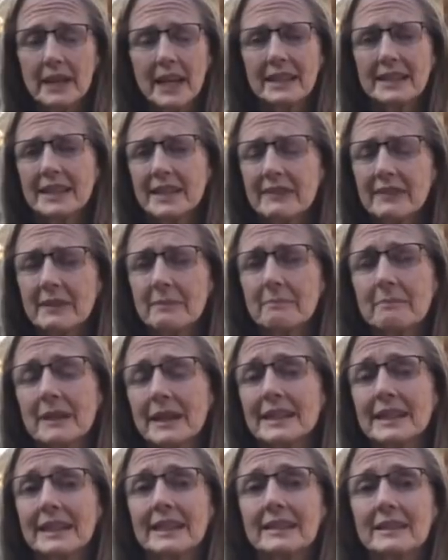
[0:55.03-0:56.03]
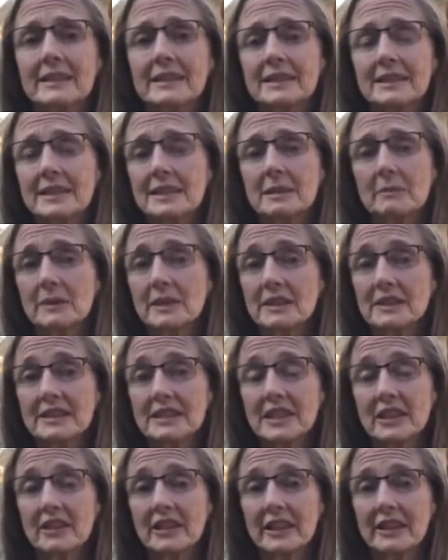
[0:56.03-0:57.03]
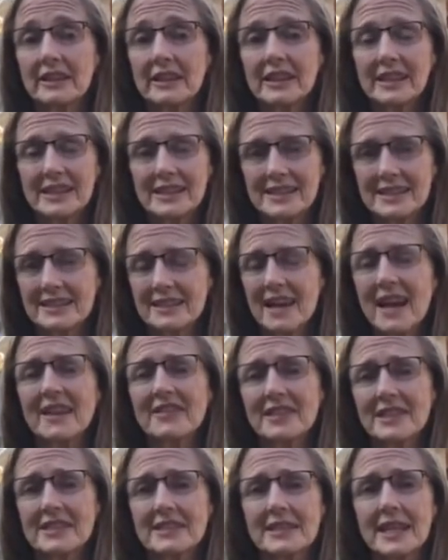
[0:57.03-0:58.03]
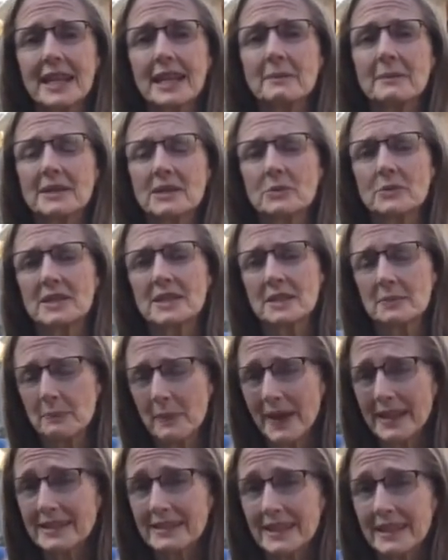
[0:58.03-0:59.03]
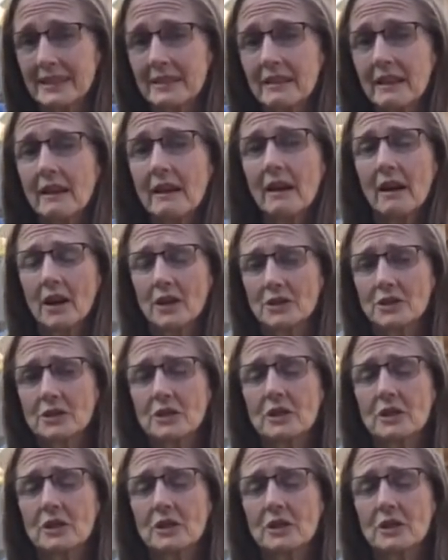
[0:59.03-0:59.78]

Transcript: And giving money to the military is not the same as respecting our